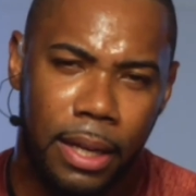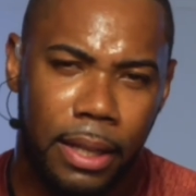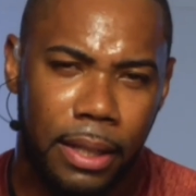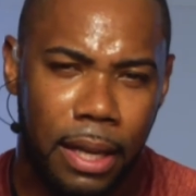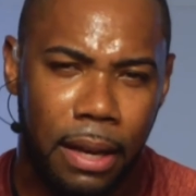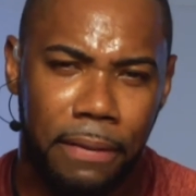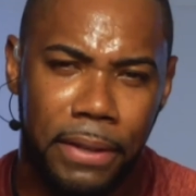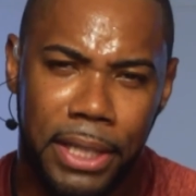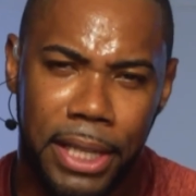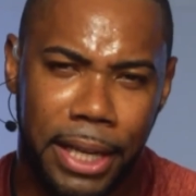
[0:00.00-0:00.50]

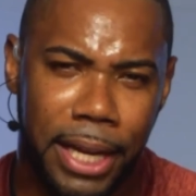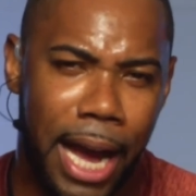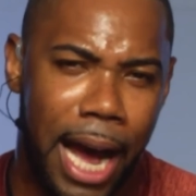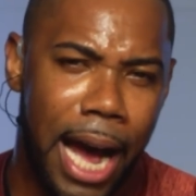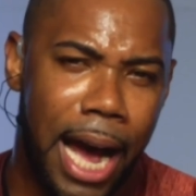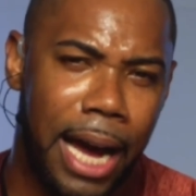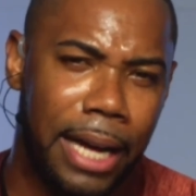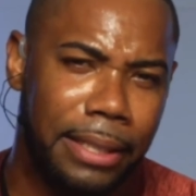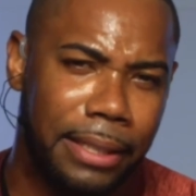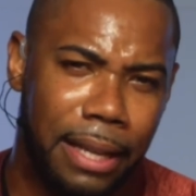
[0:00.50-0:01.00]
give it to
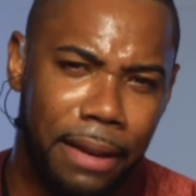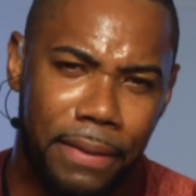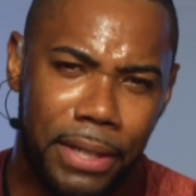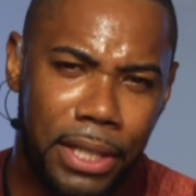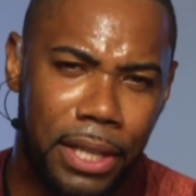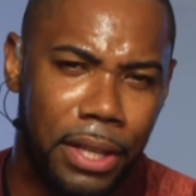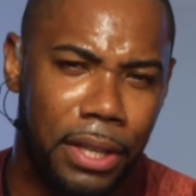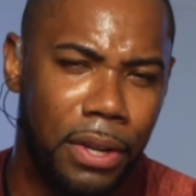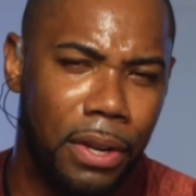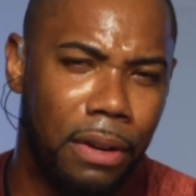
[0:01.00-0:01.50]
God, give it
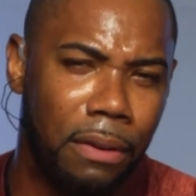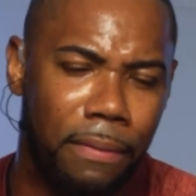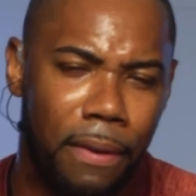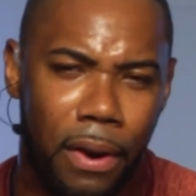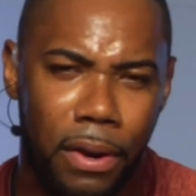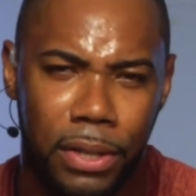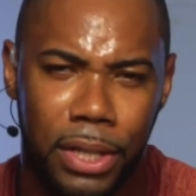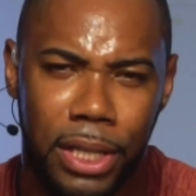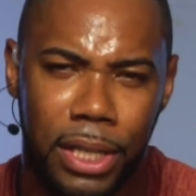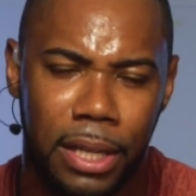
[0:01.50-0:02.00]
to the
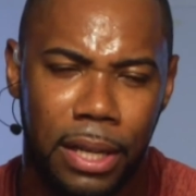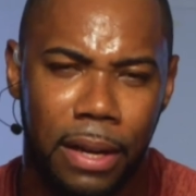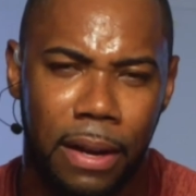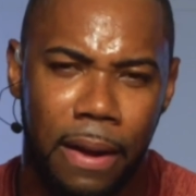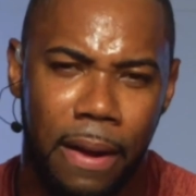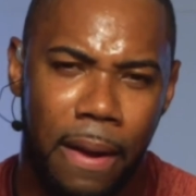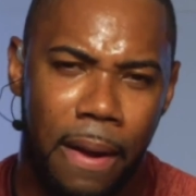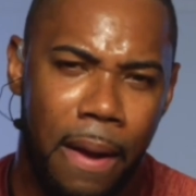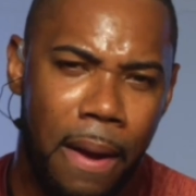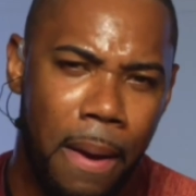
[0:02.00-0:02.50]
universe,
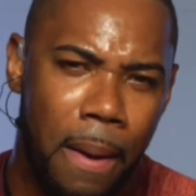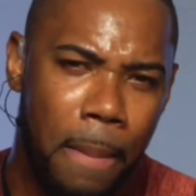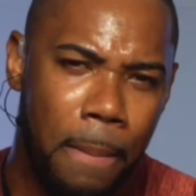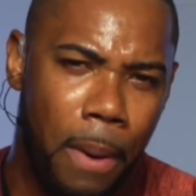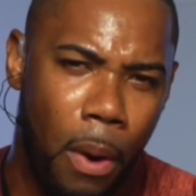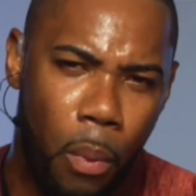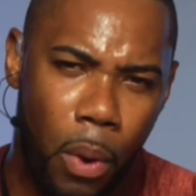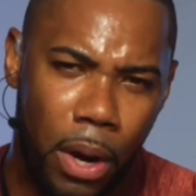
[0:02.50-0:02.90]
but